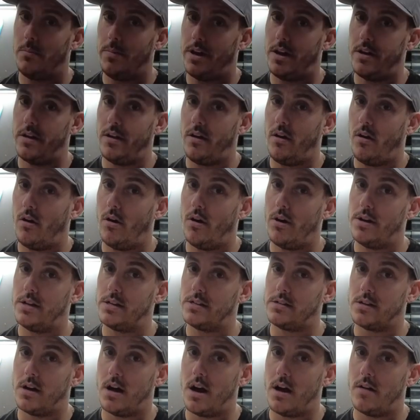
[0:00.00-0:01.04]
a bit of the
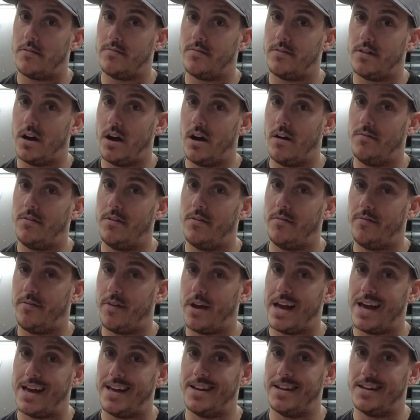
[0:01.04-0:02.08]
harness off of the
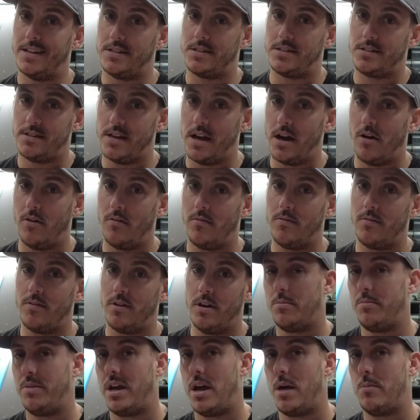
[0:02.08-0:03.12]
fan itself
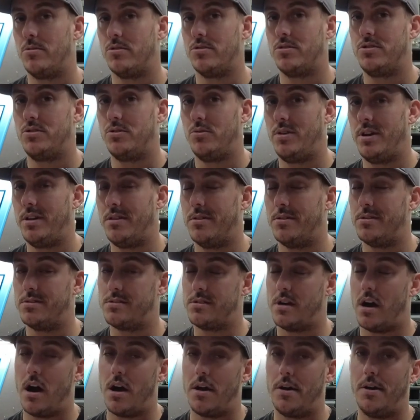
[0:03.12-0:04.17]
to be able to either
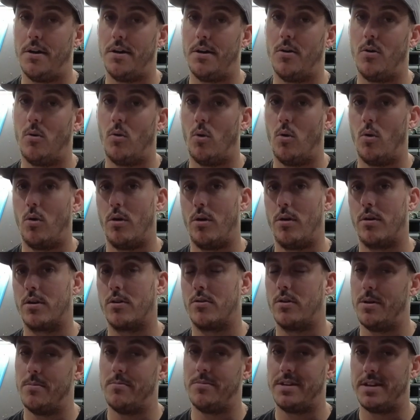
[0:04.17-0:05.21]
solder or
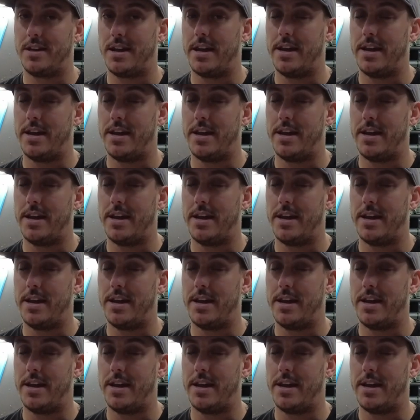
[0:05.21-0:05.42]
crimp to